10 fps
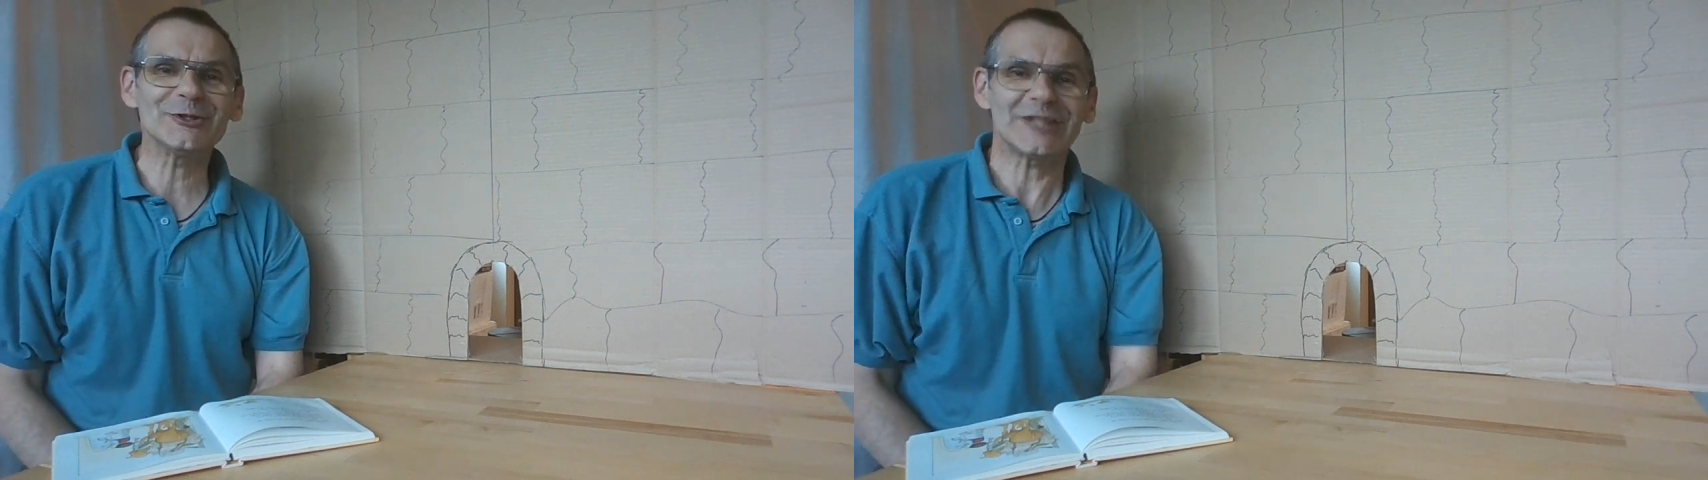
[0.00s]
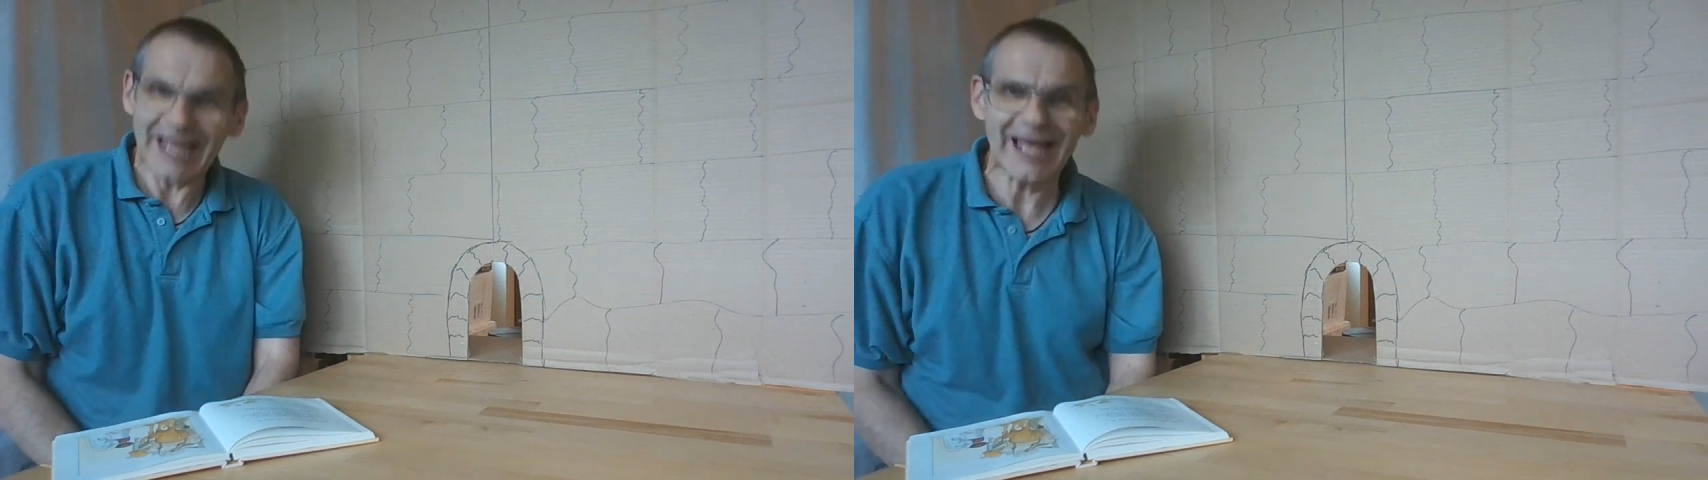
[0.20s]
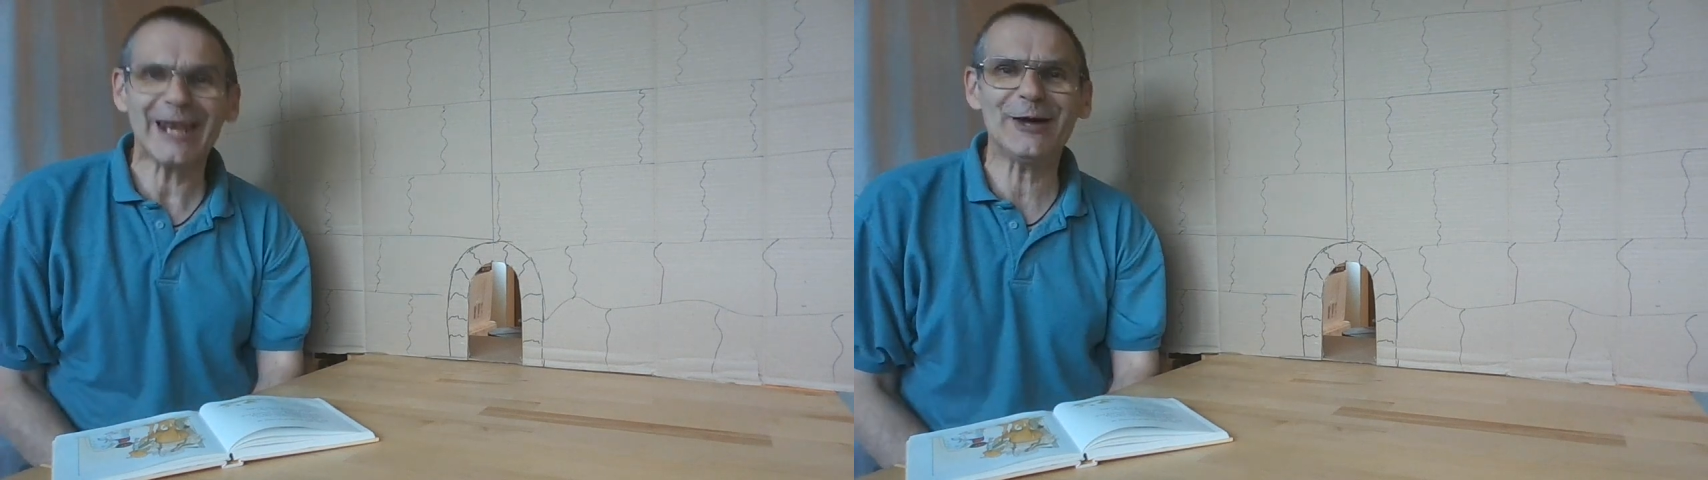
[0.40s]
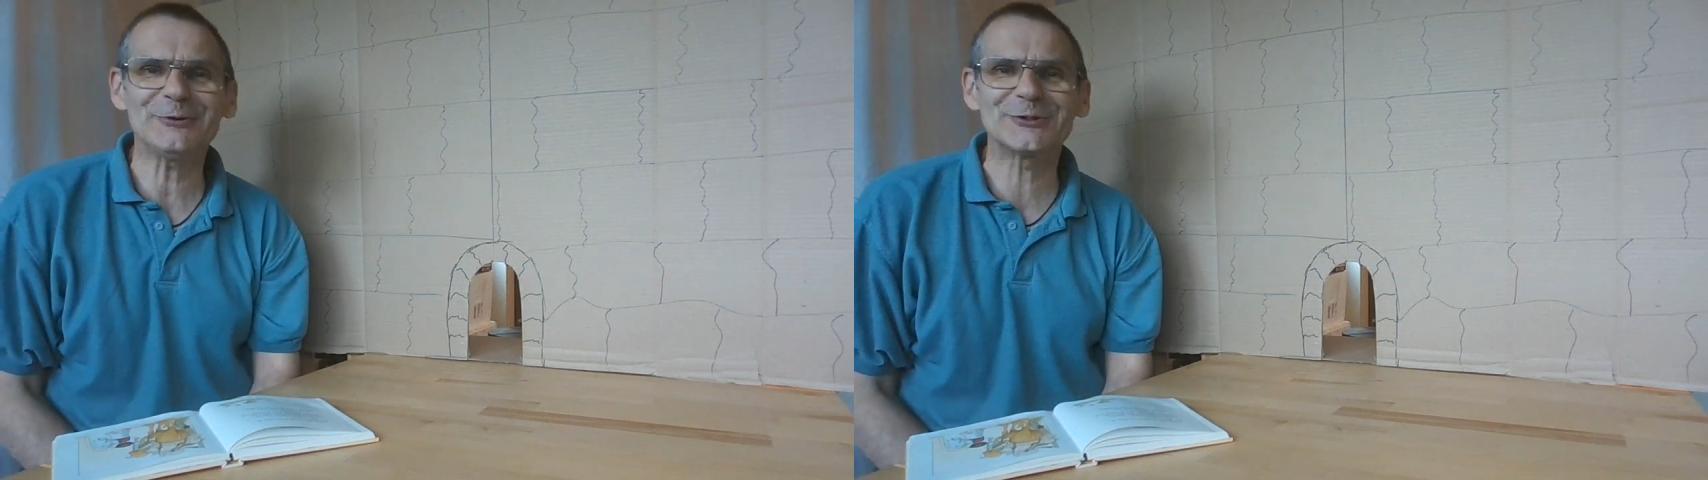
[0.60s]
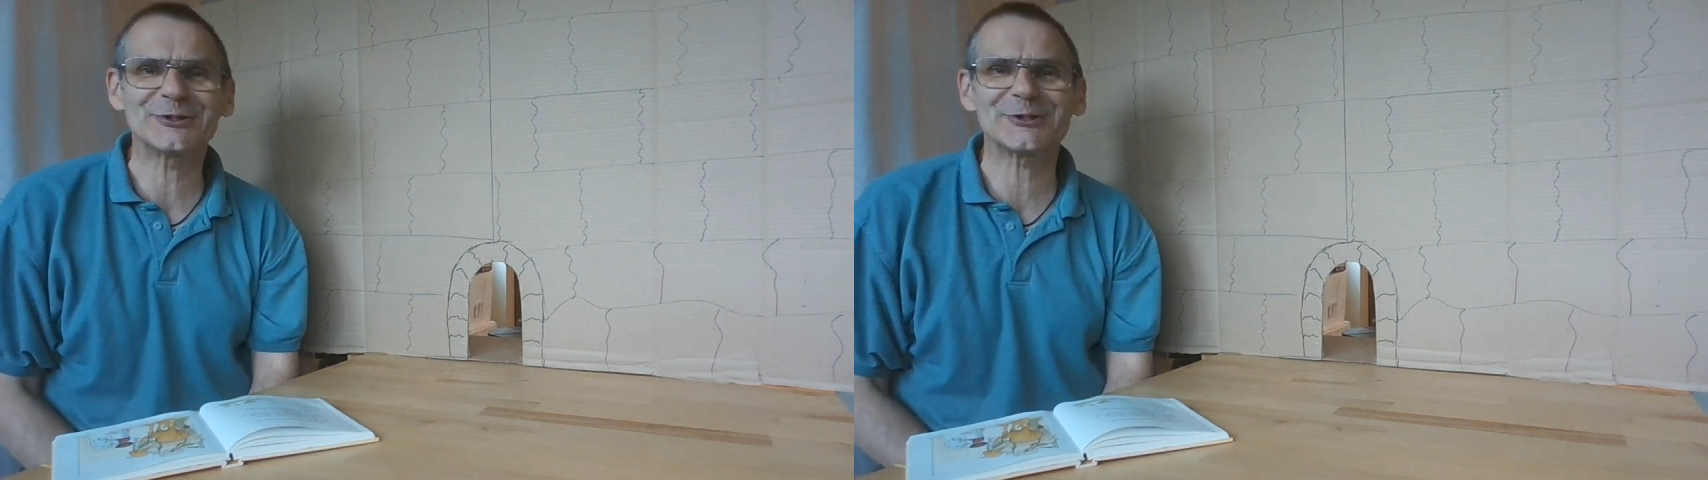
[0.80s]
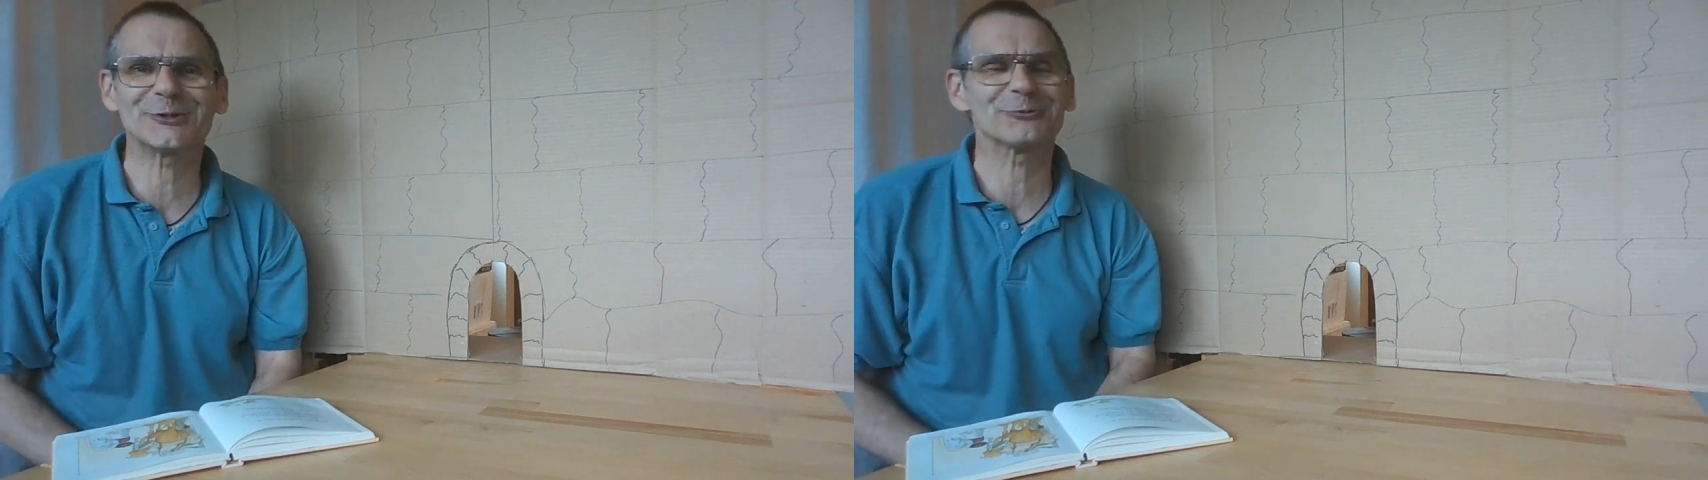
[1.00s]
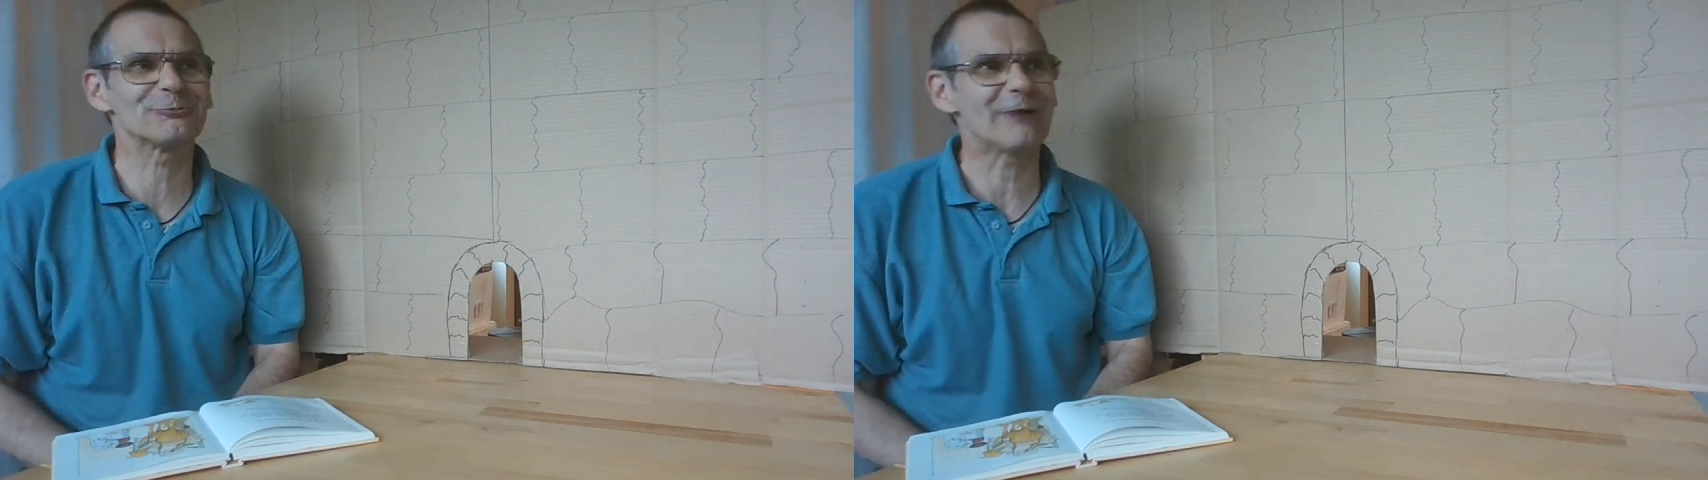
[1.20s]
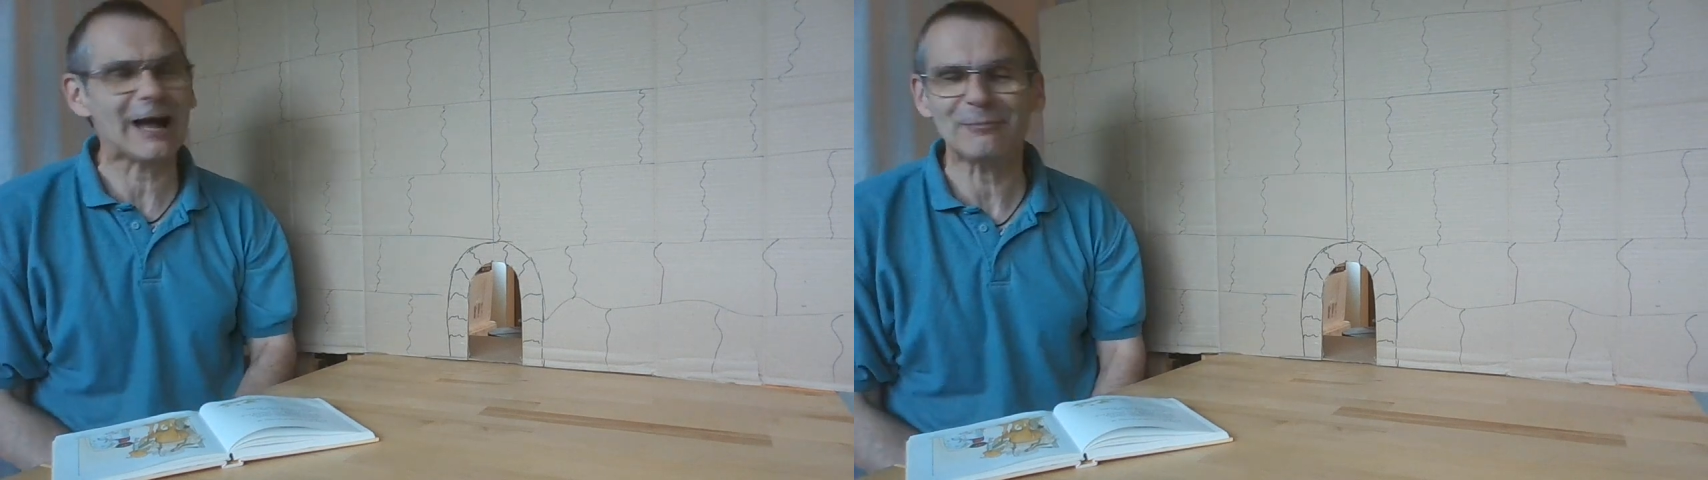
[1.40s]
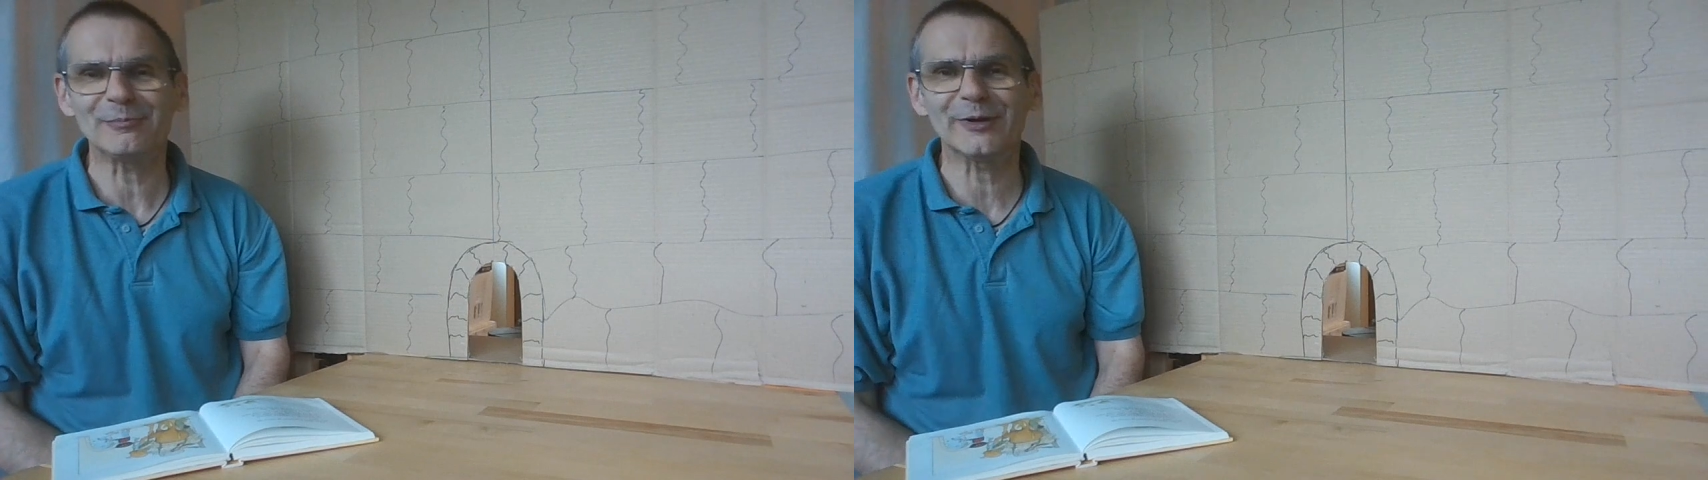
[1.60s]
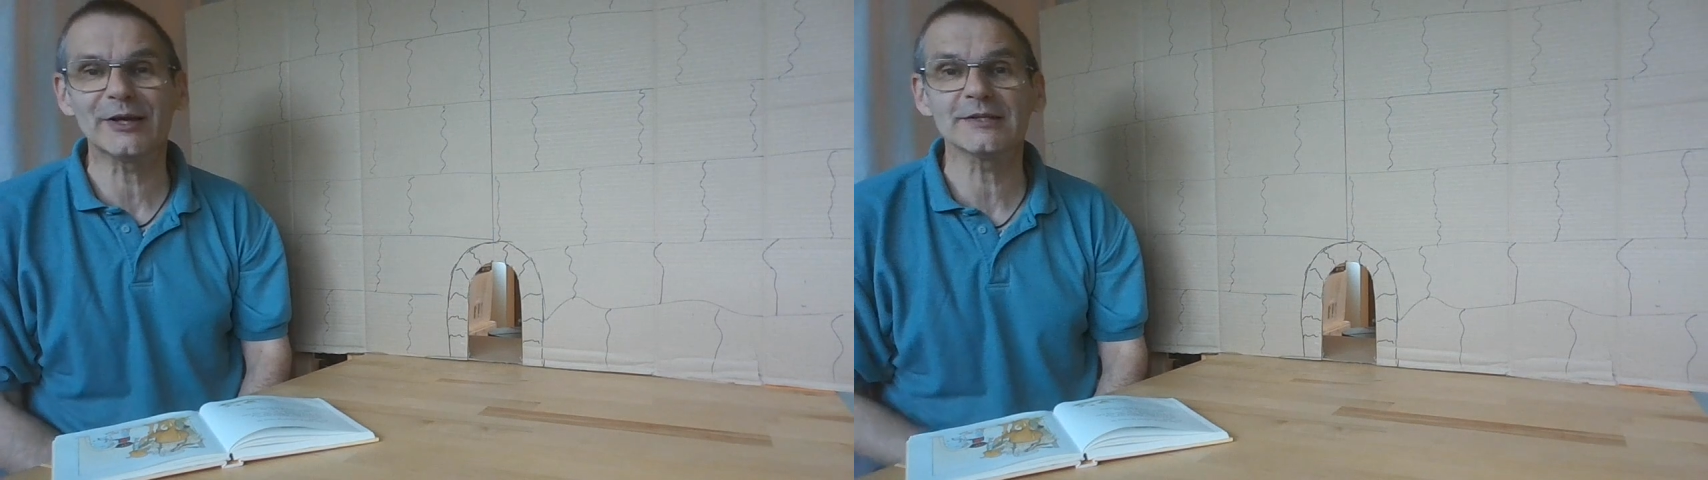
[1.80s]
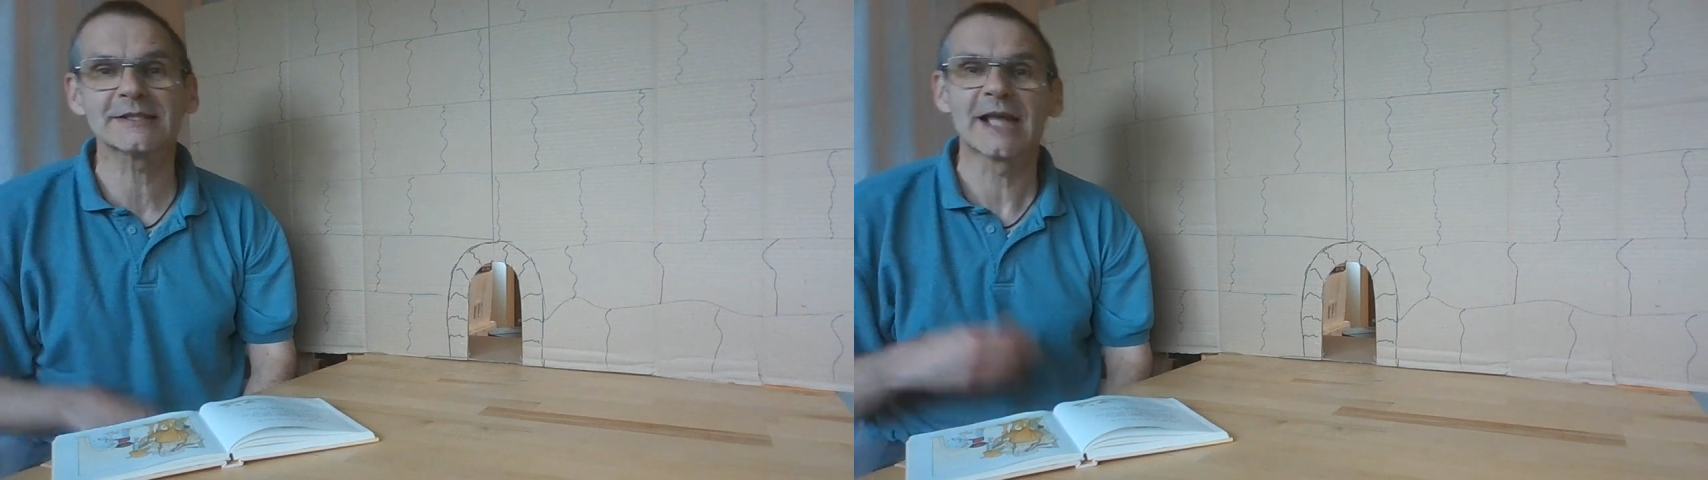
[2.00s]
hello scramblers,